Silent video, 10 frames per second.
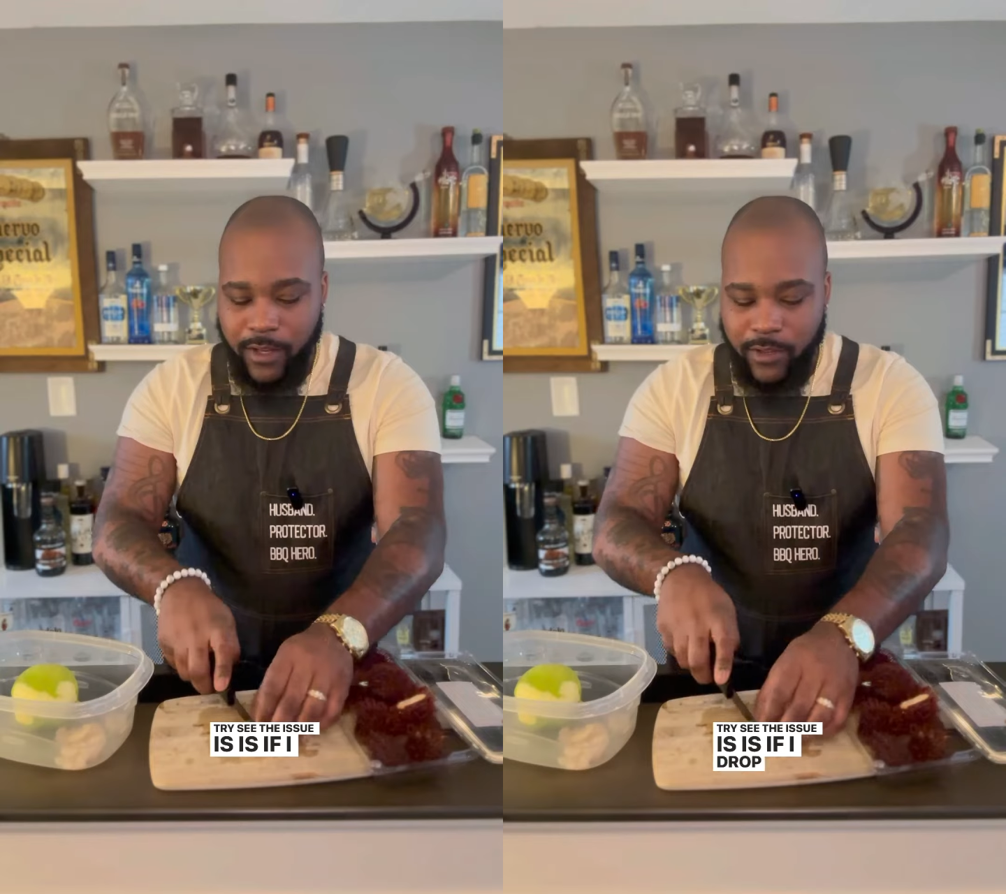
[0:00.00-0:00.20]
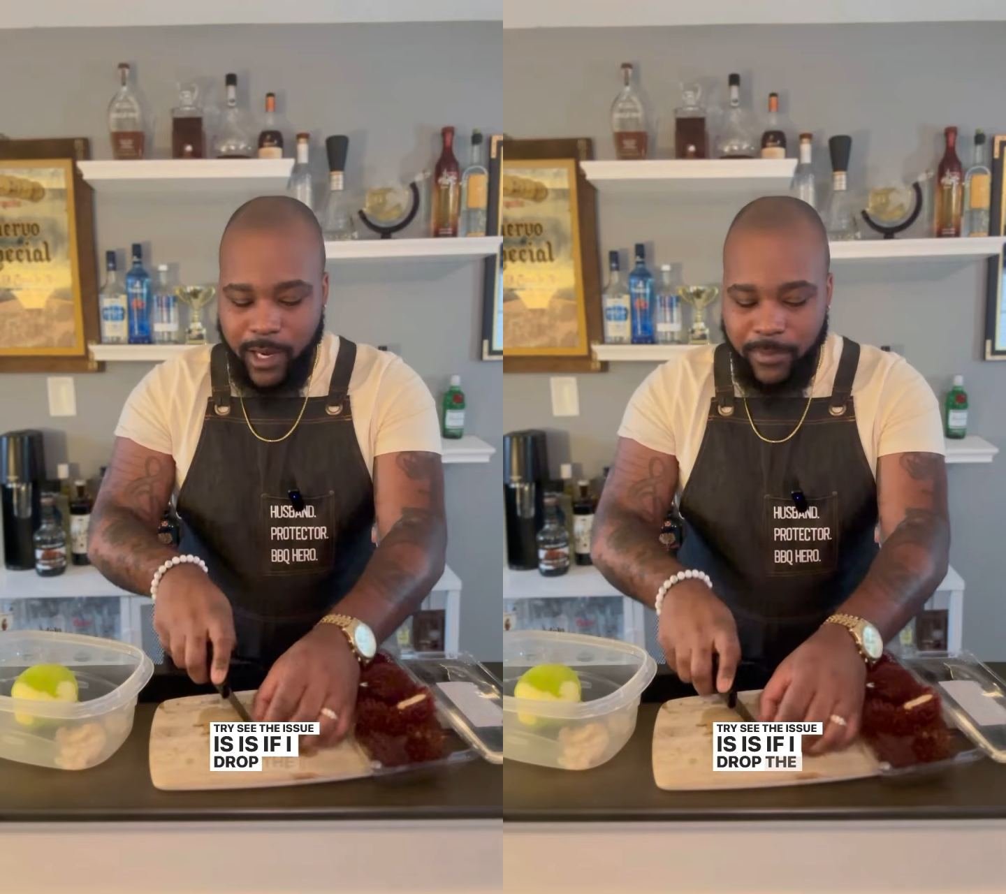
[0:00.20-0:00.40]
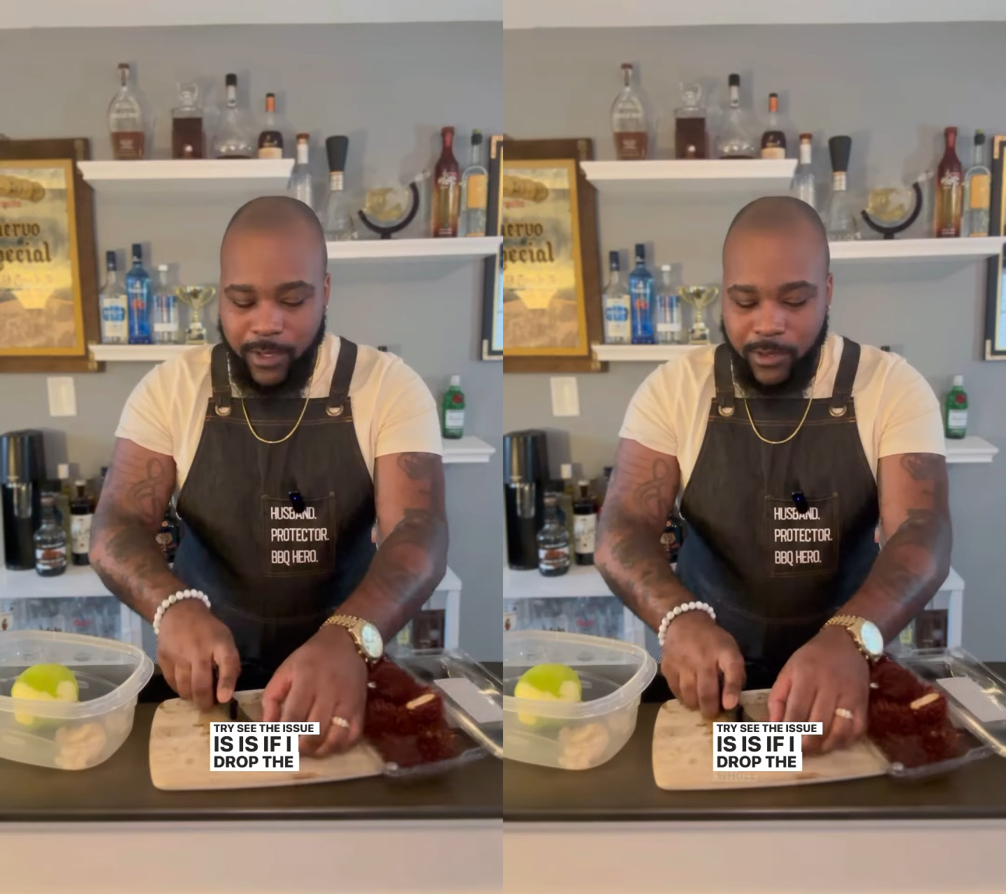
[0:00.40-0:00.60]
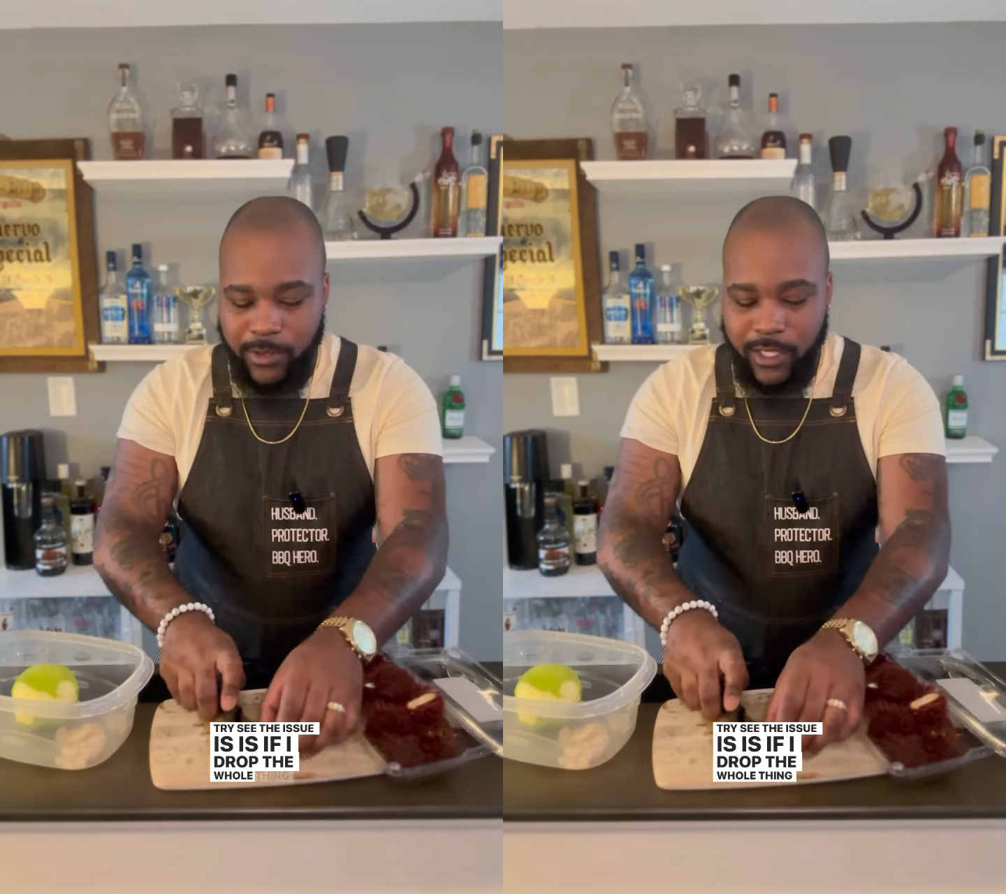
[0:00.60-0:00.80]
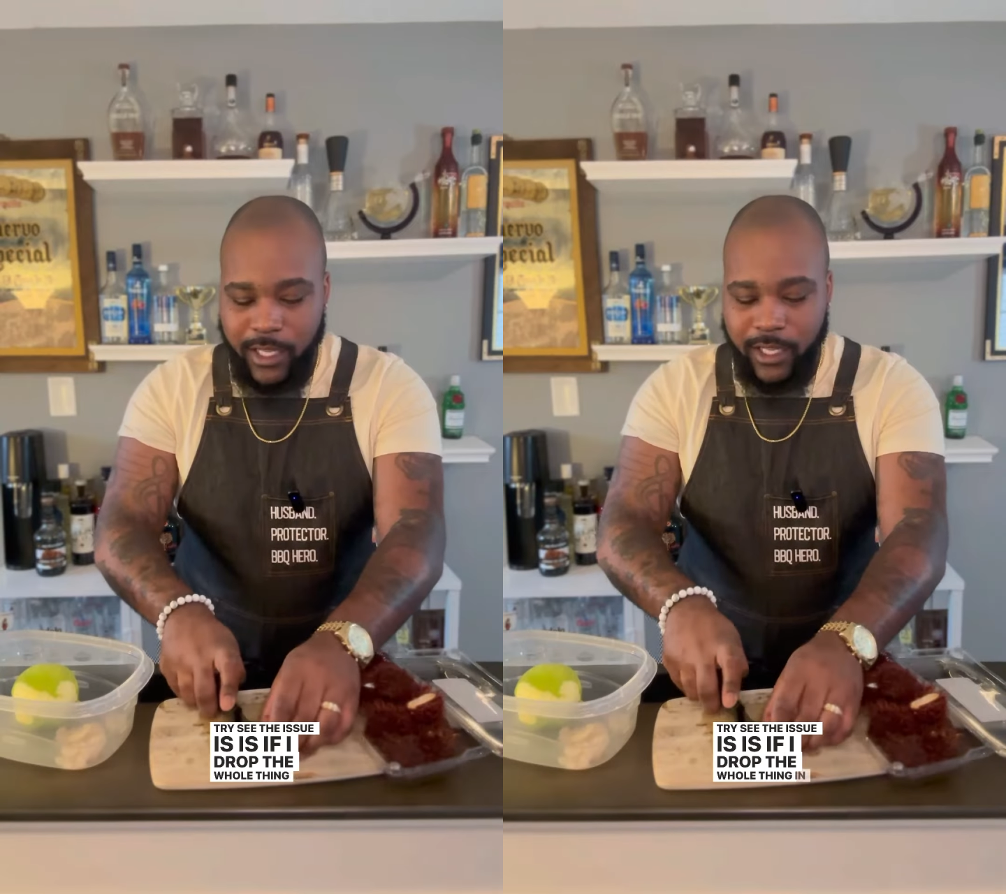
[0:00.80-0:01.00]
drop the whole
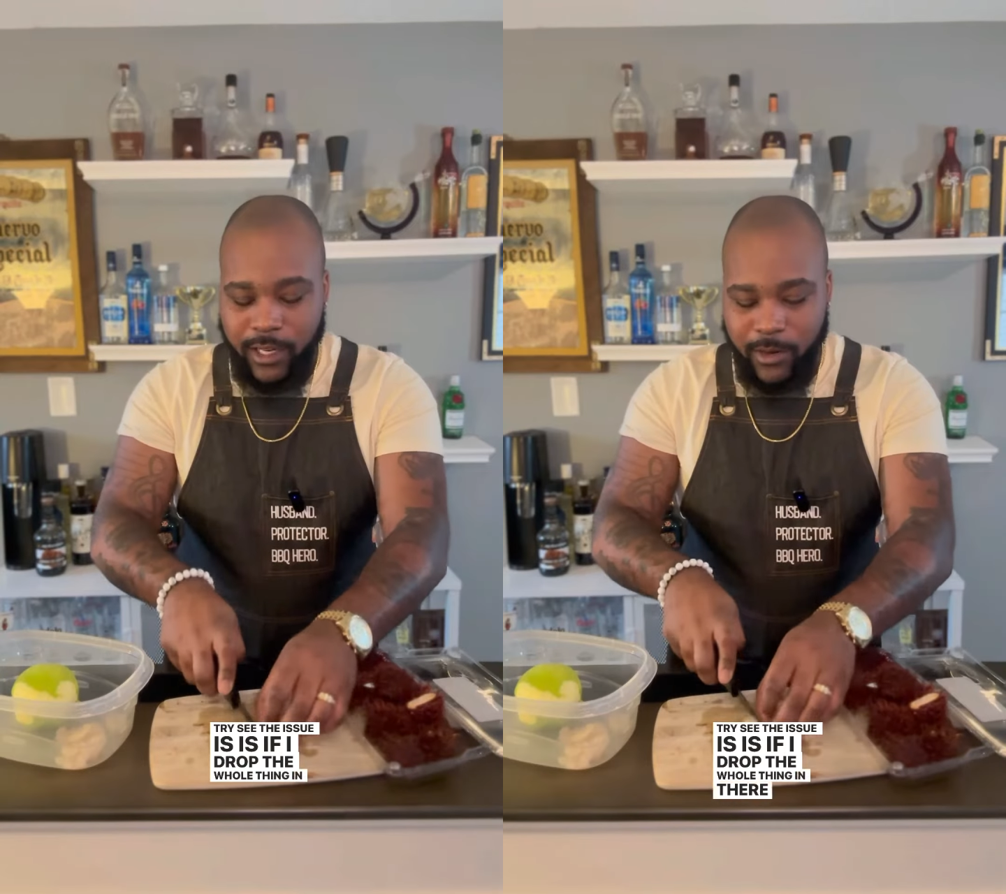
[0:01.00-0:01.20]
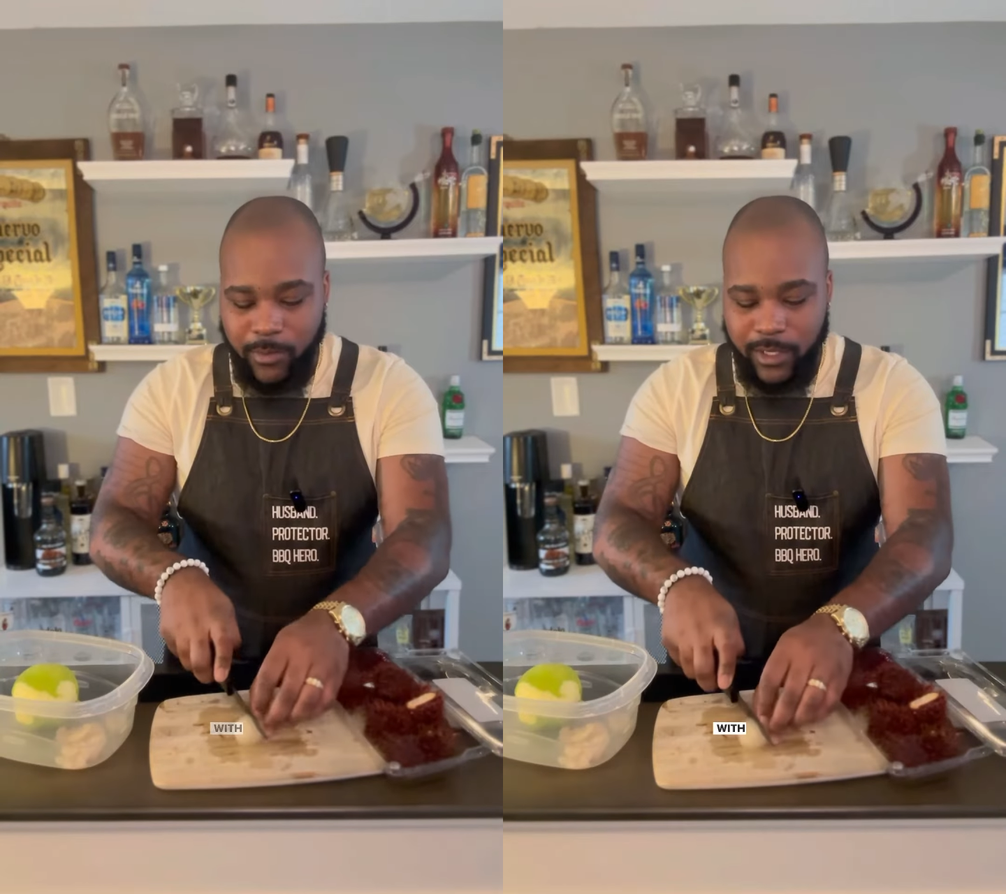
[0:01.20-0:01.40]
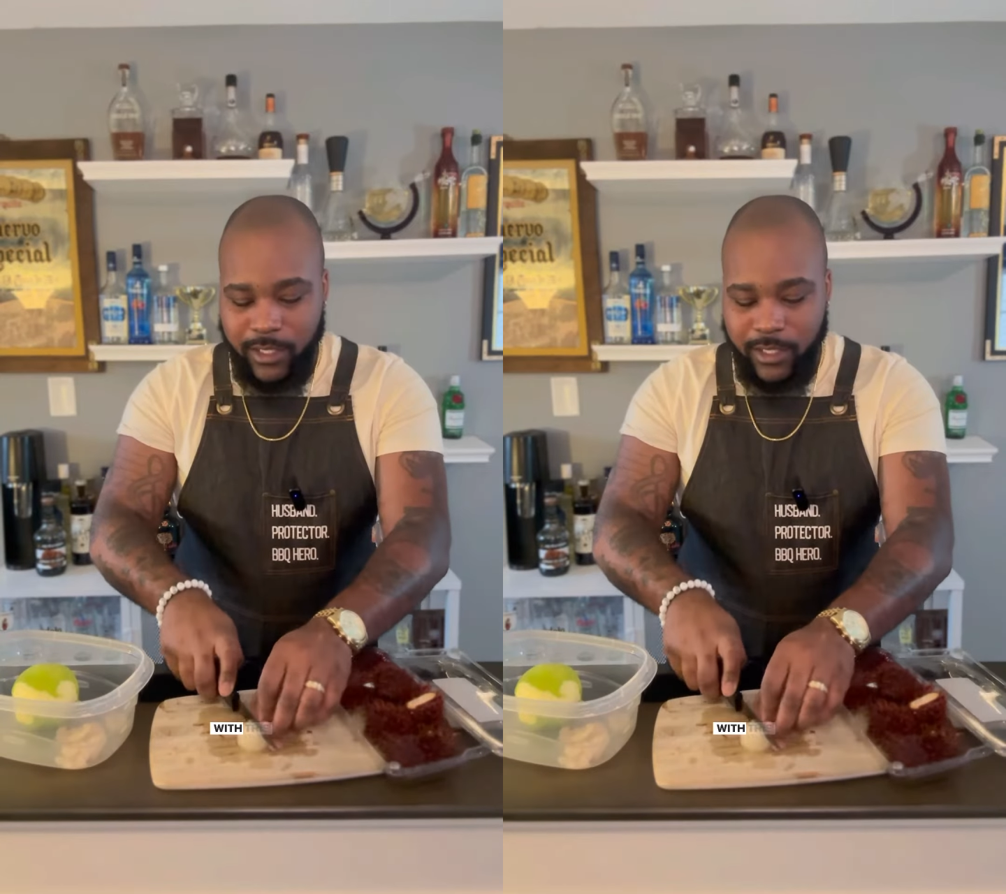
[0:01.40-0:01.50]
thing in there with